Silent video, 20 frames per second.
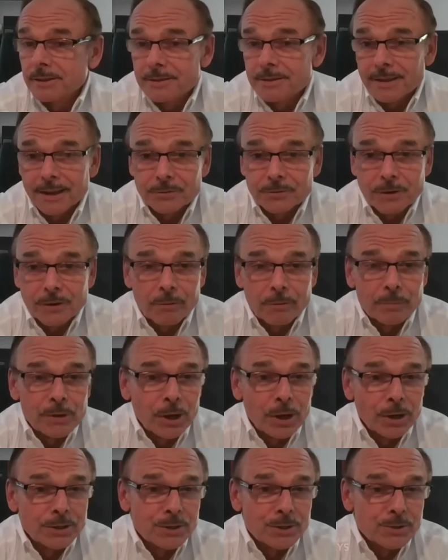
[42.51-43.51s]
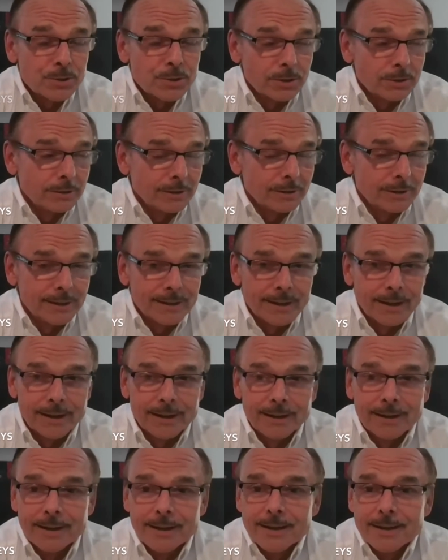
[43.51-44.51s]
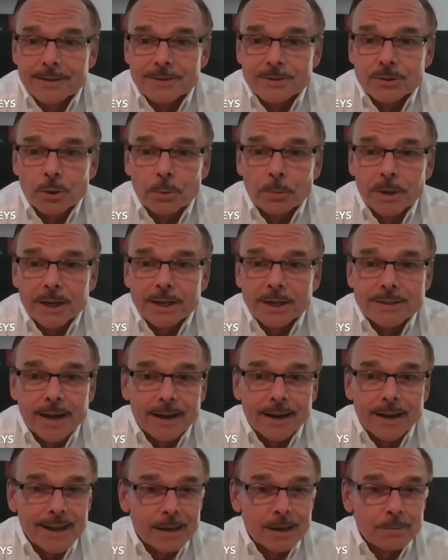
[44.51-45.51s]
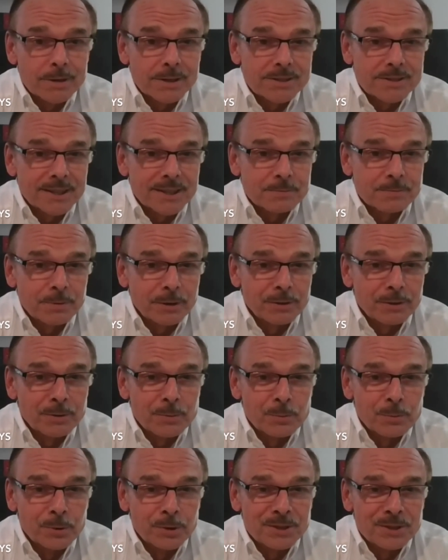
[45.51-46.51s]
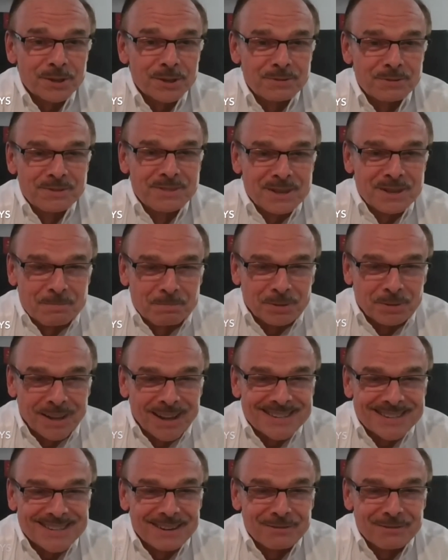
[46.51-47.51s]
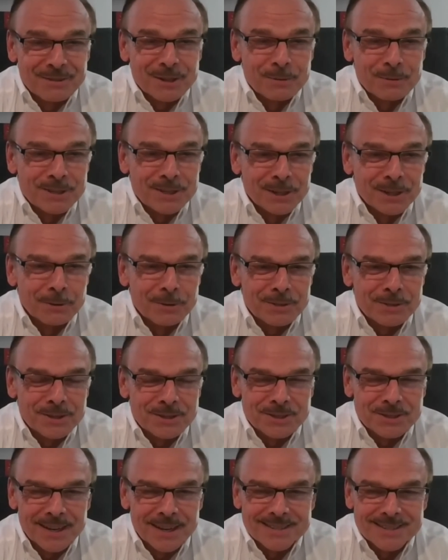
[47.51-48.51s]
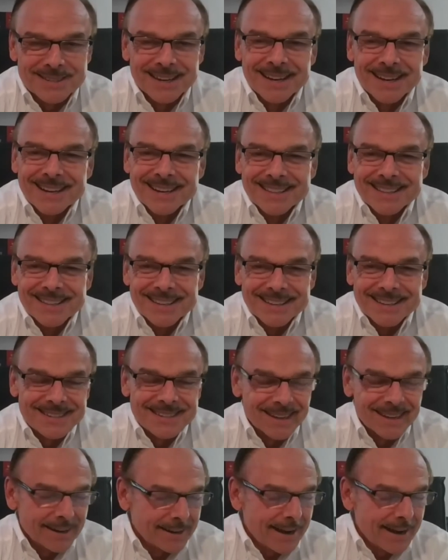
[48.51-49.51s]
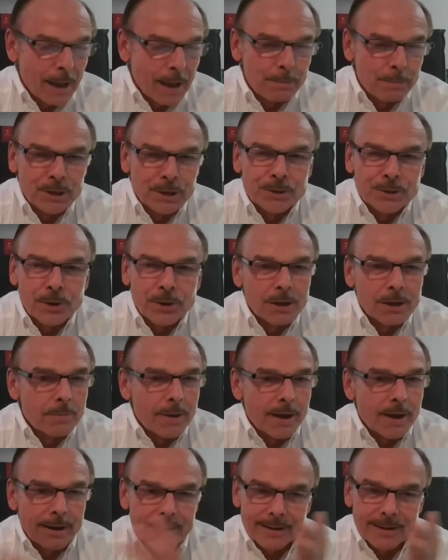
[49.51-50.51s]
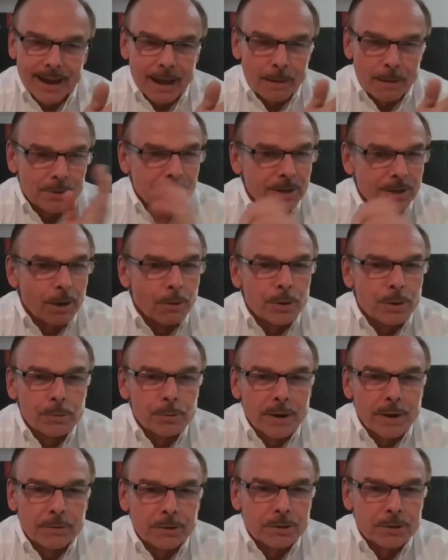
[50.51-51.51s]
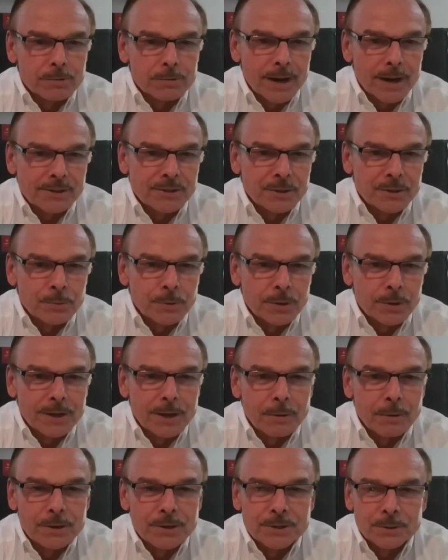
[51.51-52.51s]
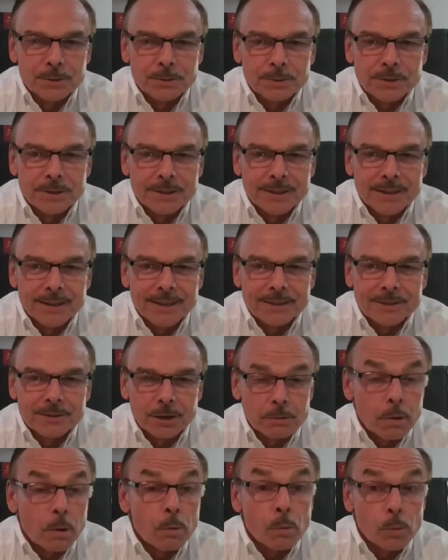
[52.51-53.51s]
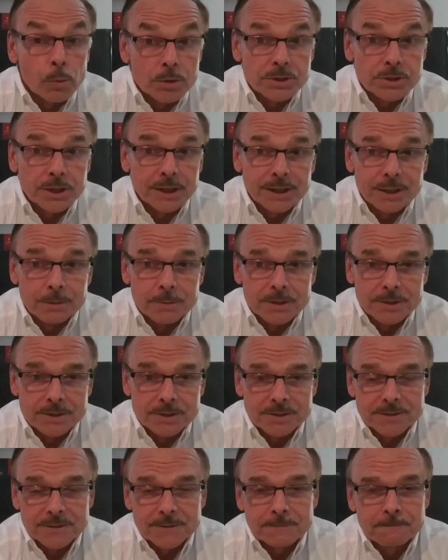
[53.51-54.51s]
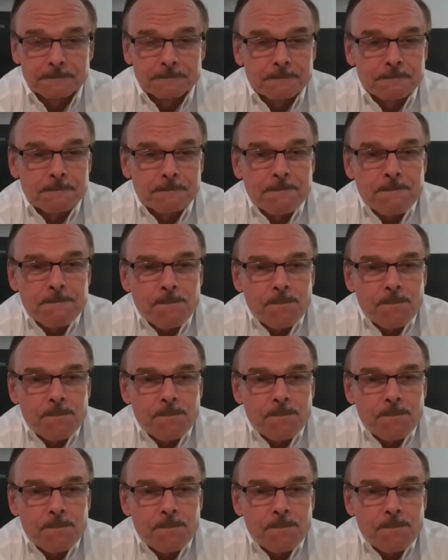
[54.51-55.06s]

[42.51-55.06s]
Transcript: Thanks for having me on. There's certainly uh, so many dynamics. That's probably the word that, that, applies to everything we deal with these days. That uh, happy to talk about it and happy to go into whatever direction you want to go into and uh, and talk about what we're seeing in the business. I